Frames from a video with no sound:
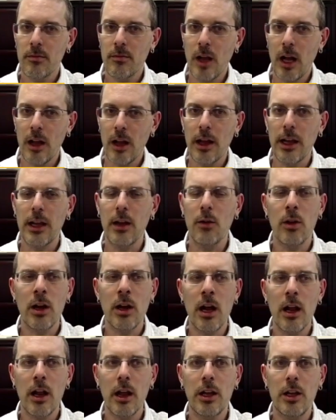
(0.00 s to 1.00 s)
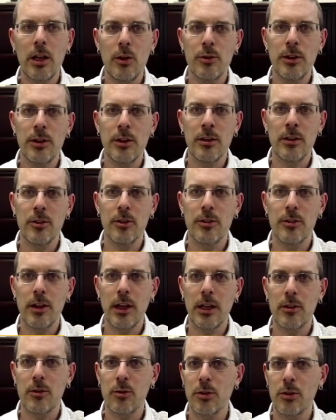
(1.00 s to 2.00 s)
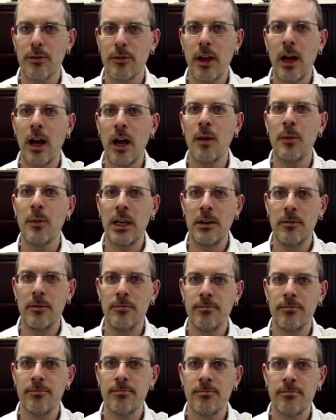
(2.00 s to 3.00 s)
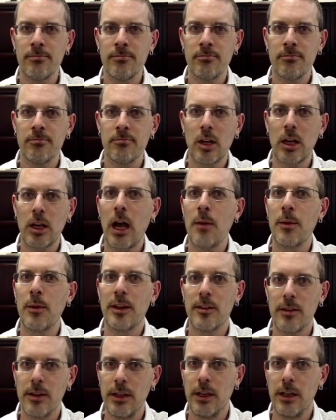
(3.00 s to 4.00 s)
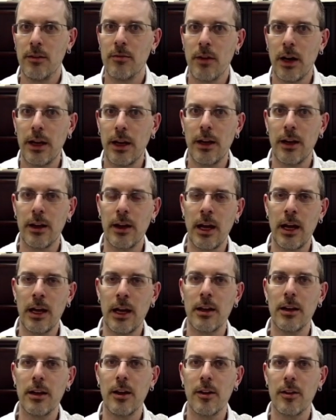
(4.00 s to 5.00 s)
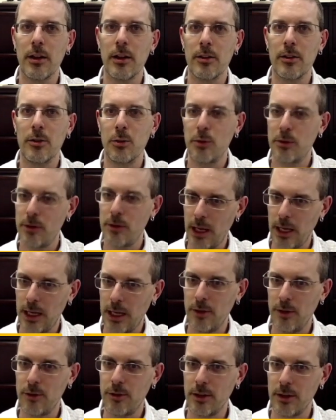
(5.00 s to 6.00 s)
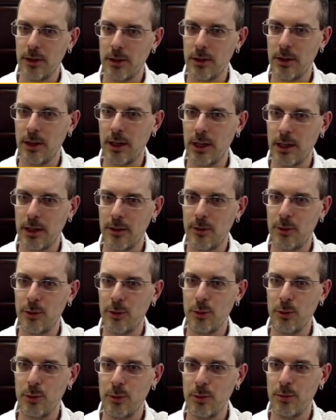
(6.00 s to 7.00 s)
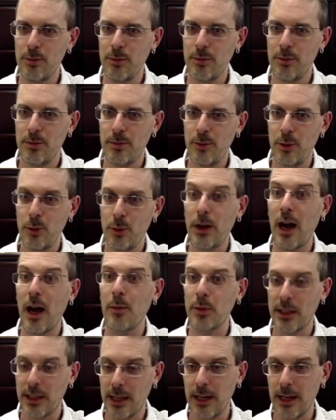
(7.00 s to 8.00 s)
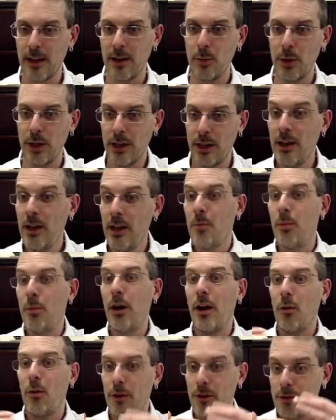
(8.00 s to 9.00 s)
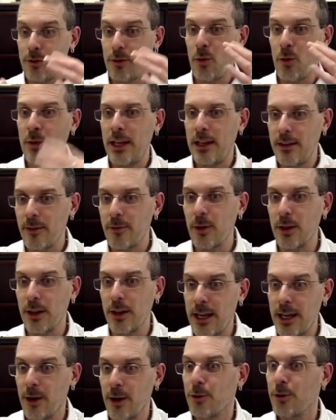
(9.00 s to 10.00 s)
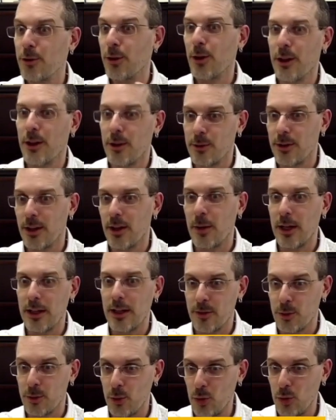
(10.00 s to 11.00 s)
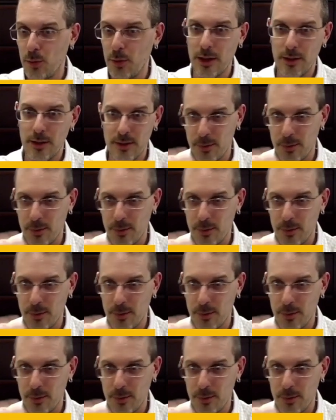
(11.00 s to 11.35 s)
I like it. Well, I like using just that sort of common scene, right? And nothing too staged and too complicated, but with so many different layers, like you said about the school bus.